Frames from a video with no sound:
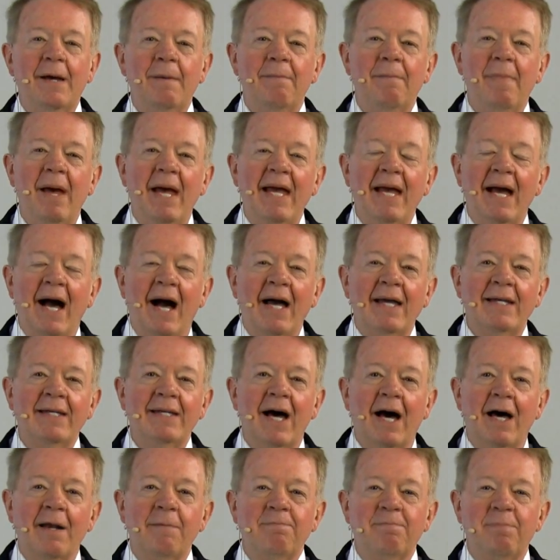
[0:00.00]
May I
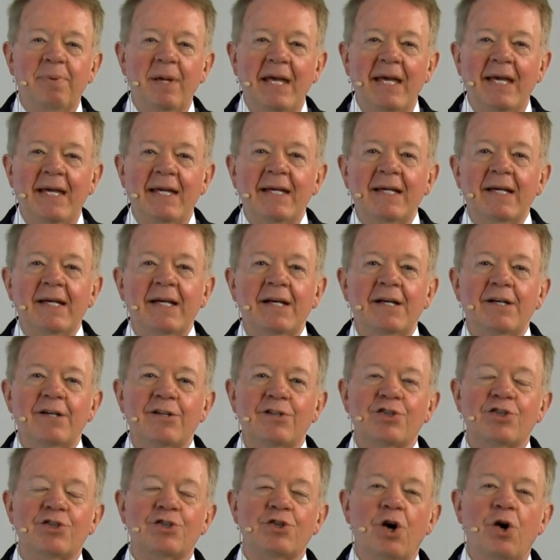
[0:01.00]
not be
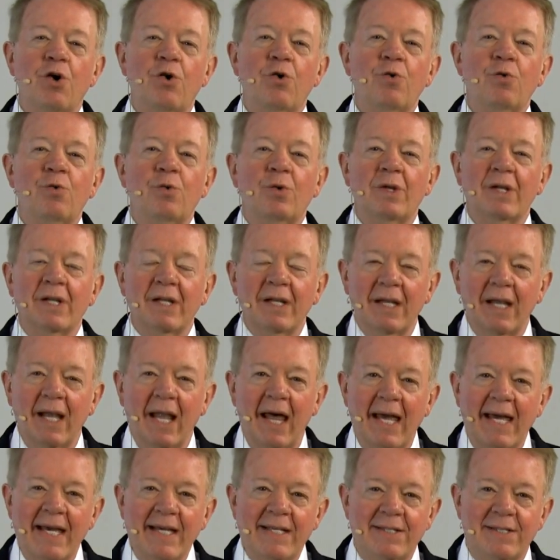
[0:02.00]
so
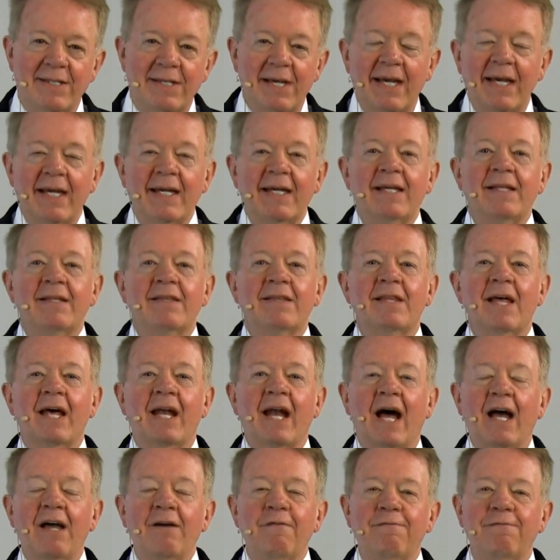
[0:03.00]
lazy
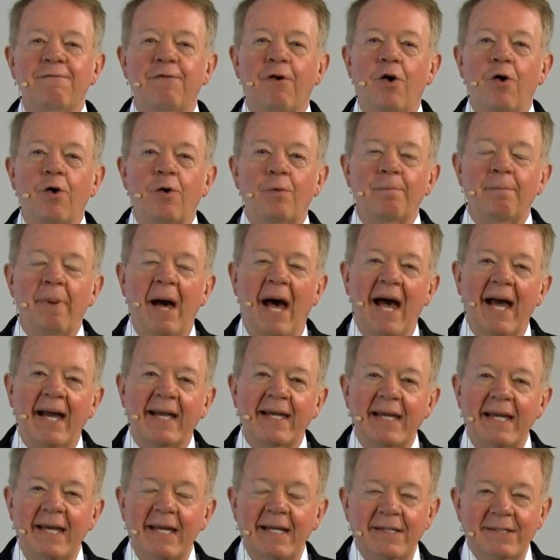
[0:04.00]
that I fall
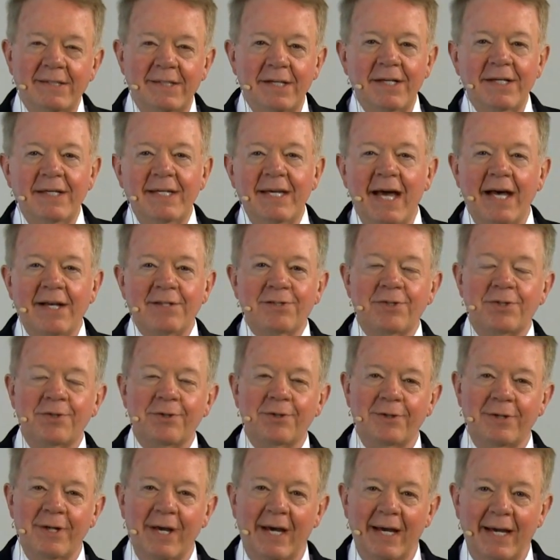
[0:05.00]
back into
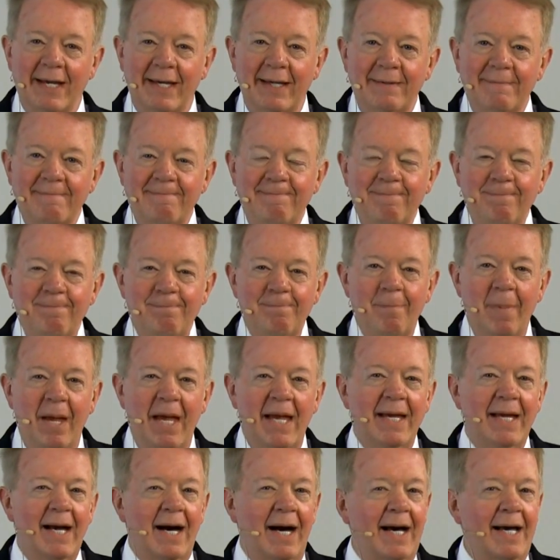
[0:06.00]
yesterday.
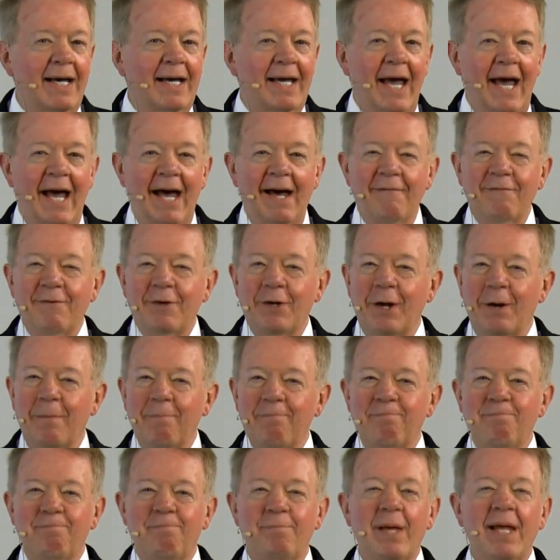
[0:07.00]
May I have an
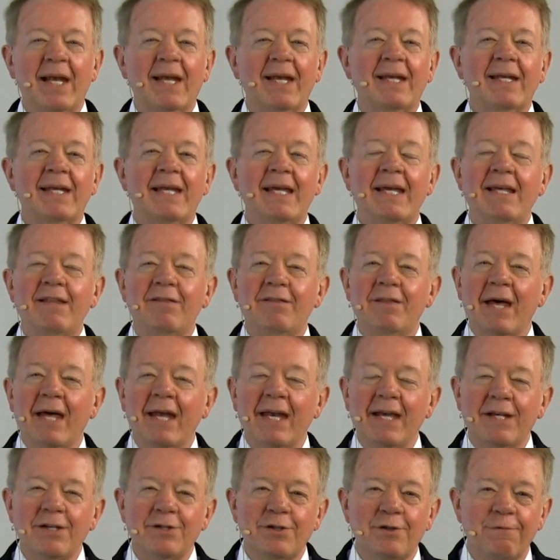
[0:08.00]
ability
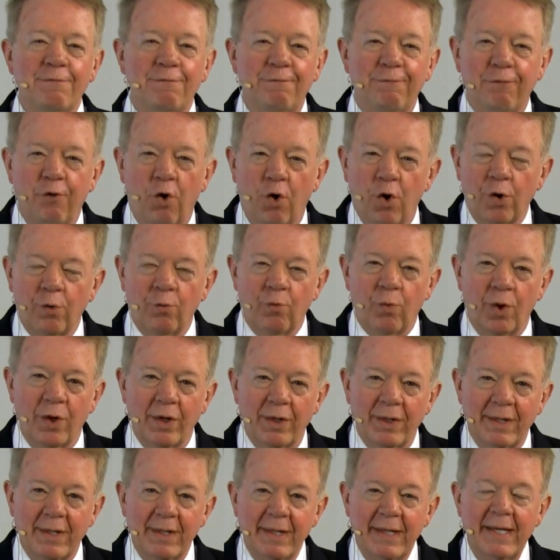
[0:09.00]
that is
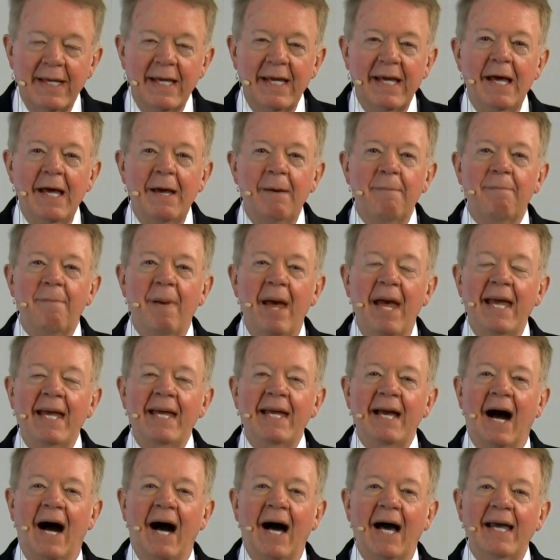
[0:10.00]
forward.
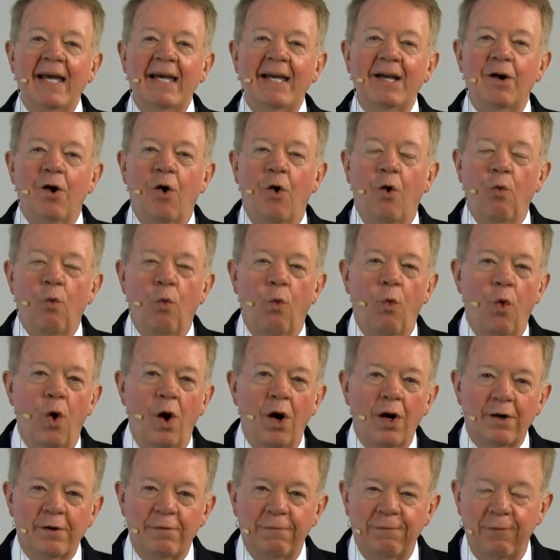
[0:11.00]
May I
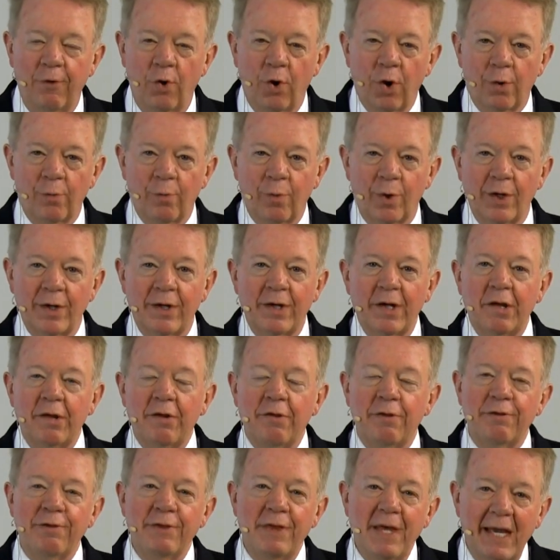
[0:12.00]
walk forward,
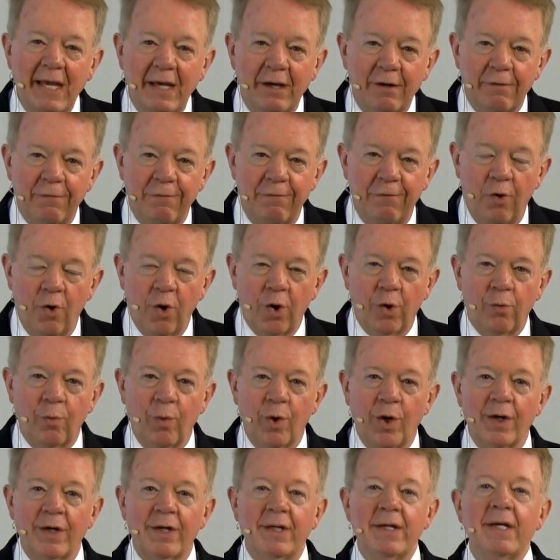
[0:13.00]
think
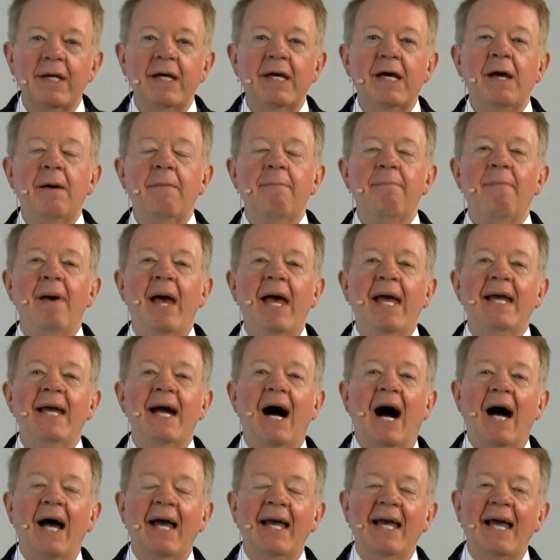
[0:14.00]
forward. May
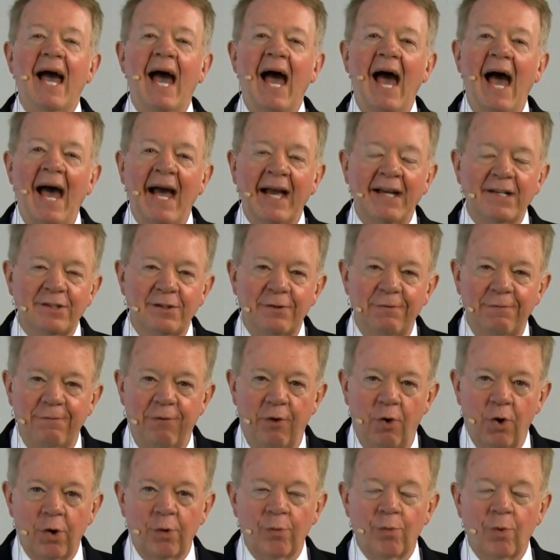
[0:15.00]
I act
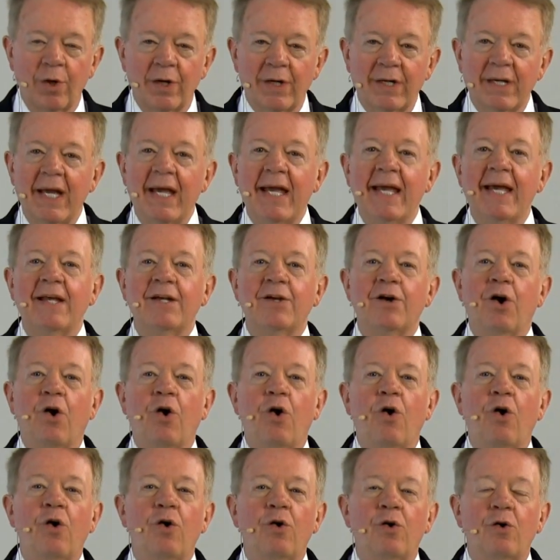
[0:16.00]
forward in
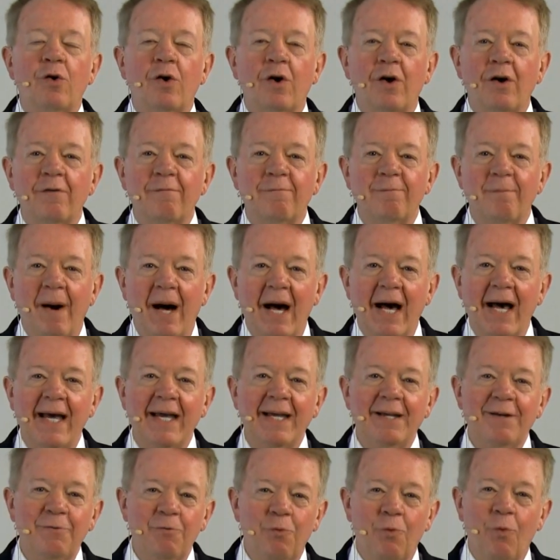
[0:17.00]
all of
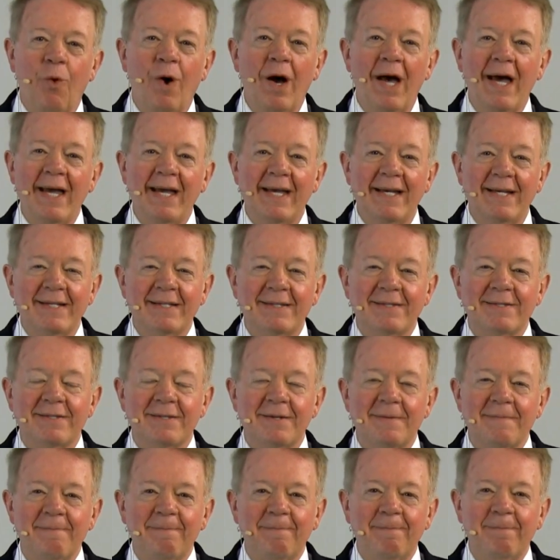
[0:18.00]
my ways.